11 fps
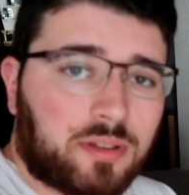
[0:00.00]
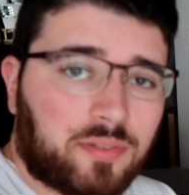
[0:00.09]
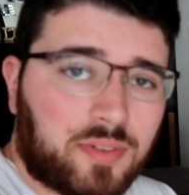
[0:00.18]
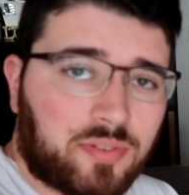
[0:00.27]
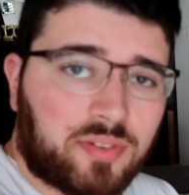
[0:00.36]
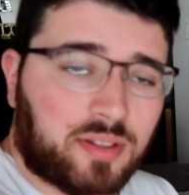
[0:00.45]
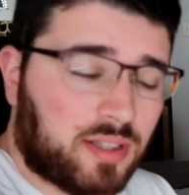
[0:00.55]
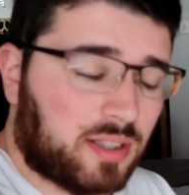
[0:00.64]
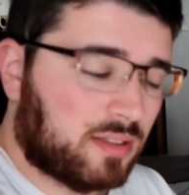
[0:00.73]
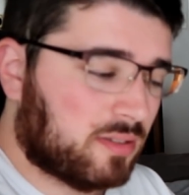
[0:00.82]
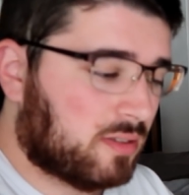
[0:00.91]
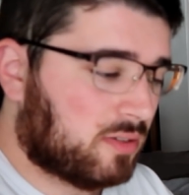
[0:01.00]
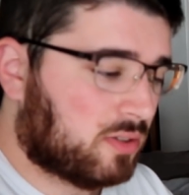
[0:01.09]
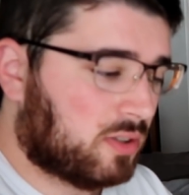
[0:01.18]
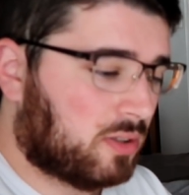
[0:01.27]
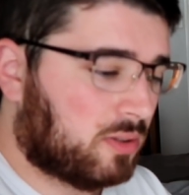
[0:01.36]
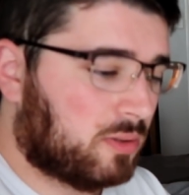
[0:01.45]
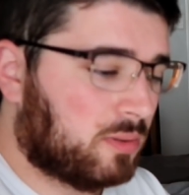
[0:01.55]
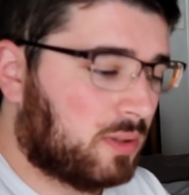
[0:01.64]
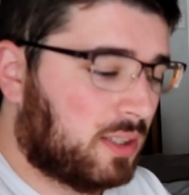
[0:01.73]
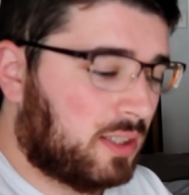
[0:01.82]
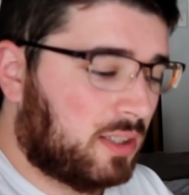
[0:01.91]
of different things.
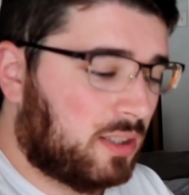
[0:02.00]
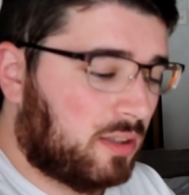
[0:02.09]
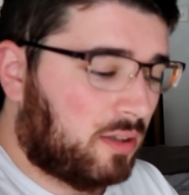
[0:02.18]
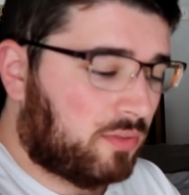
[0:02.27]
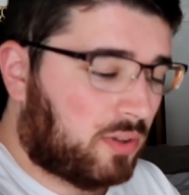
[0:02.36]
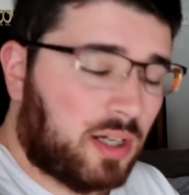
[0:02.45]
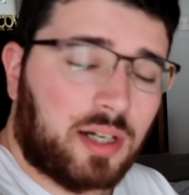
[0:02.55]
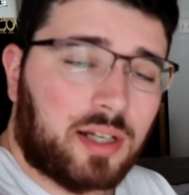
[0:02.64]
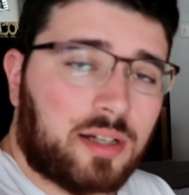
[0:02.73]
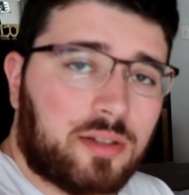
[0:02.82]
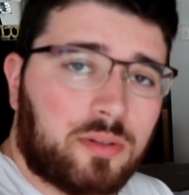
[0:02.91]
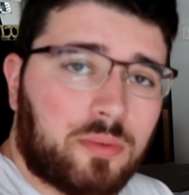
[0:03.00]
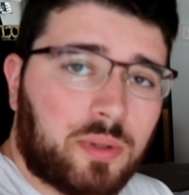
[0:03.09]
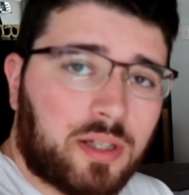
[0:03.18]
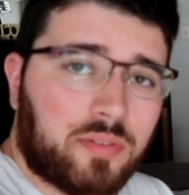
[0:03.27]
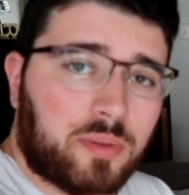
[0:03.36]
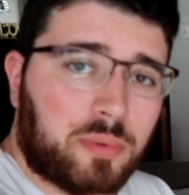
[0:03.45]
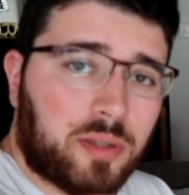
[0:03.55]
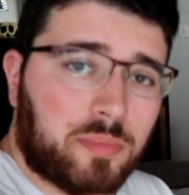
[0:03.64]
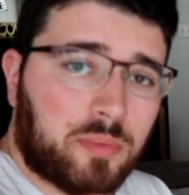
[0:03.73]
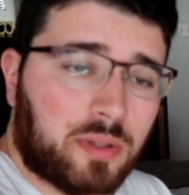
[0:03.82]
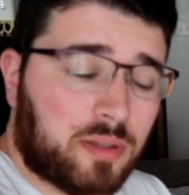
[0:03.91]
So for right now, we have an
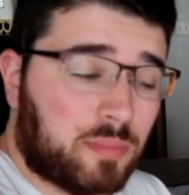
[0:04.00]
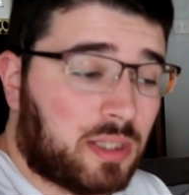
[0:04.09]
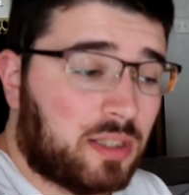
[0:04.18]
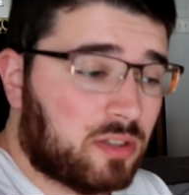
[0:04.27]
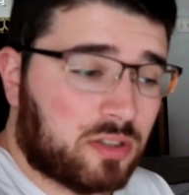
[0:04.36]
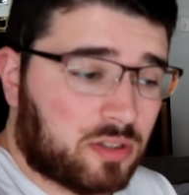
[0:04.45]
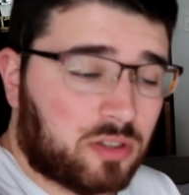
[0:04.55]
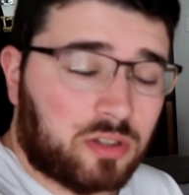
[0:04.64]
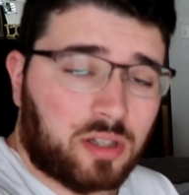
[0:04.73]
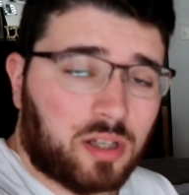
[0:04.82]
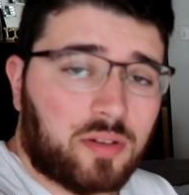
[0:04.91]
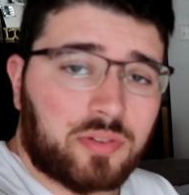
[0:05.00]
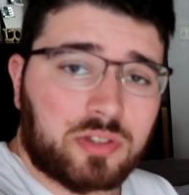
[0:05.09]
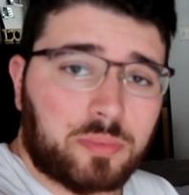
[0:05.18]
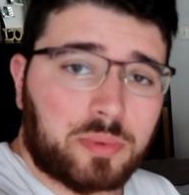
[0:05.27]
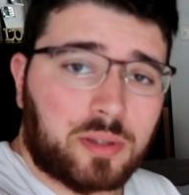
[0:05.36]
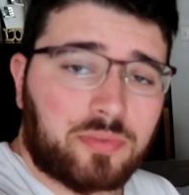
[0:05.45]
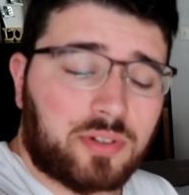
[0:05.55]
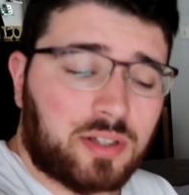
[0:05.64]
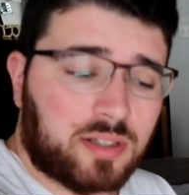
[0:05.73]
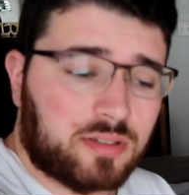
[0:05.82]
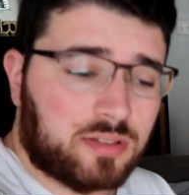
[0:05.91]
appointment with him. He's just going to office, open up for
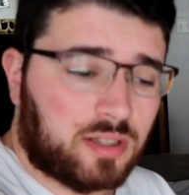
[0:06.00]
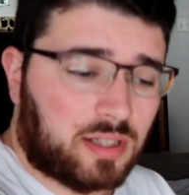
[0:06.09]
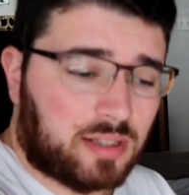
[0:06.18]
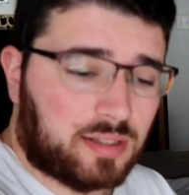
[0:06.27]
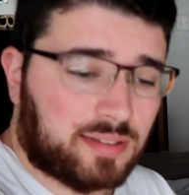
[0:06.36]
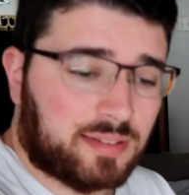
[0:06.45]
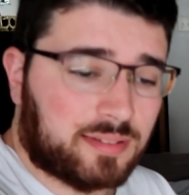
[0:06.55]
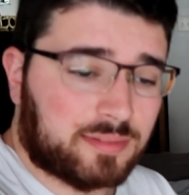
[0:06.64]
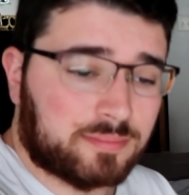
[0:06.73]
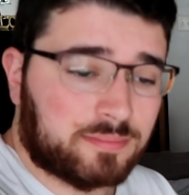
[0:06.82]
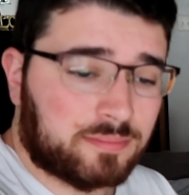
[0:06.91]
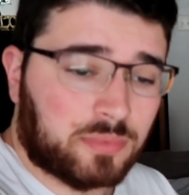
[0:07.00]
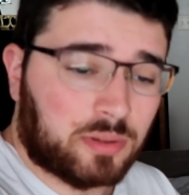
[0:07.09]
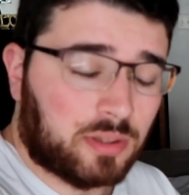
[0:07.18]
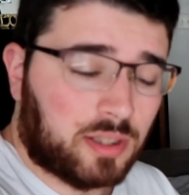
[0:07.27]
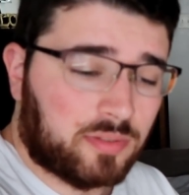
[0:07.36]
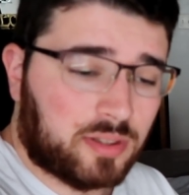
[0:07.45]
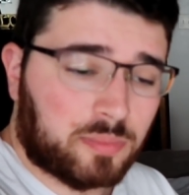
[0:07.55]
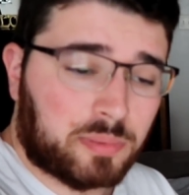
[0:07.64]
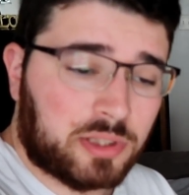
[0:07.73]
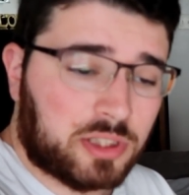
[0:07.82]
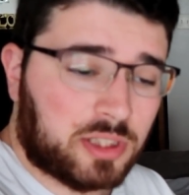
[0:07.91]
us, and um, we love it,
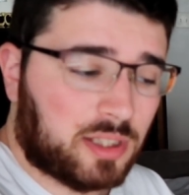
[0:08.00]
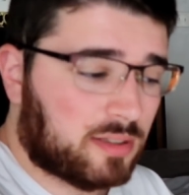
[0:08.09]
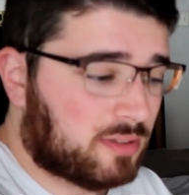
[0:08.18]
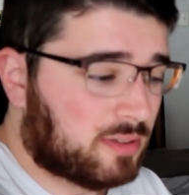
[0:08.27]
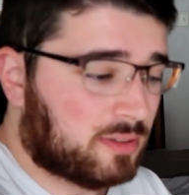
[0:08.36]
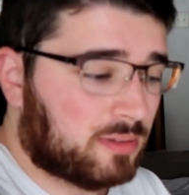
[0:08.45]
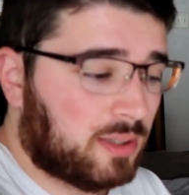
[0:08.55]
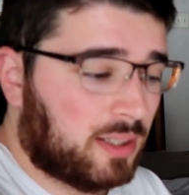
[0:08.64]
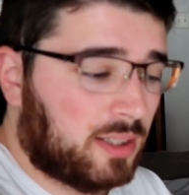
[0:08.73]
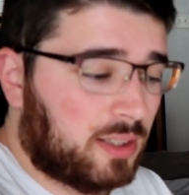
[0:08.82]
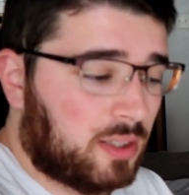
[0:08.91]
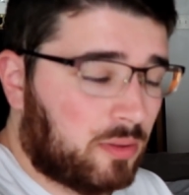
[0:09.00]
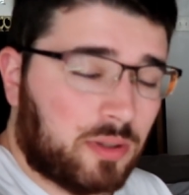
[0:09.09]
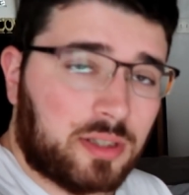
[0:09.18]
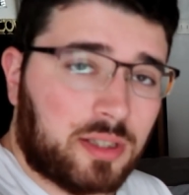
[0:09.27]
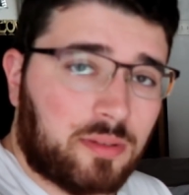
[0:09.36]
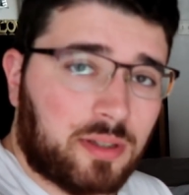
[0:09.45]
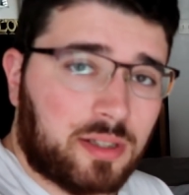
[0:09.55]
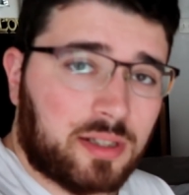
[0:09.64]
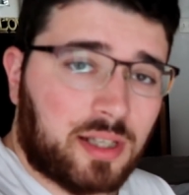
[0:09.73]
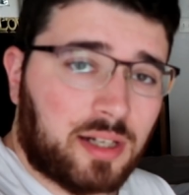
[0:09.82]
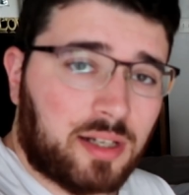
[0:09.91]
appreciate it. So we're going to get ready
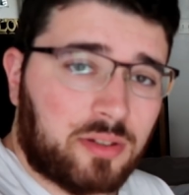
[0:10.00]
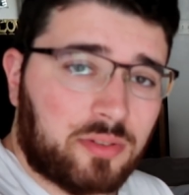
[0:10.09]
and head out